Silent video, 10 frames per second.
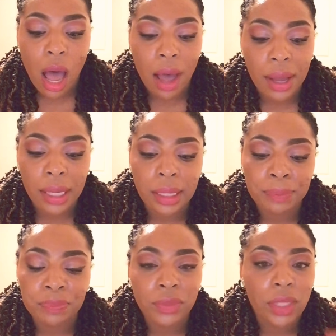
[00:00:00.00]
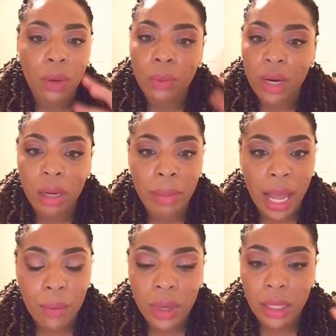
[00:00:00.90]
Don't worry
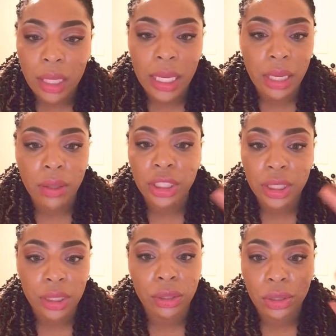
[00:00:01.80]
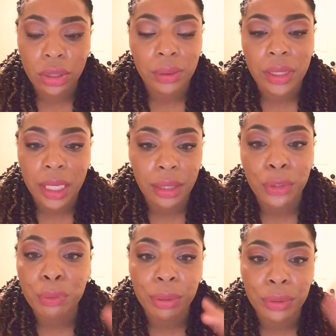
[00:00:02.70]
about what he or she is doing with their
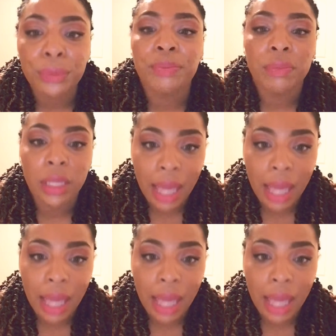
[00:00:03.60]
new boo.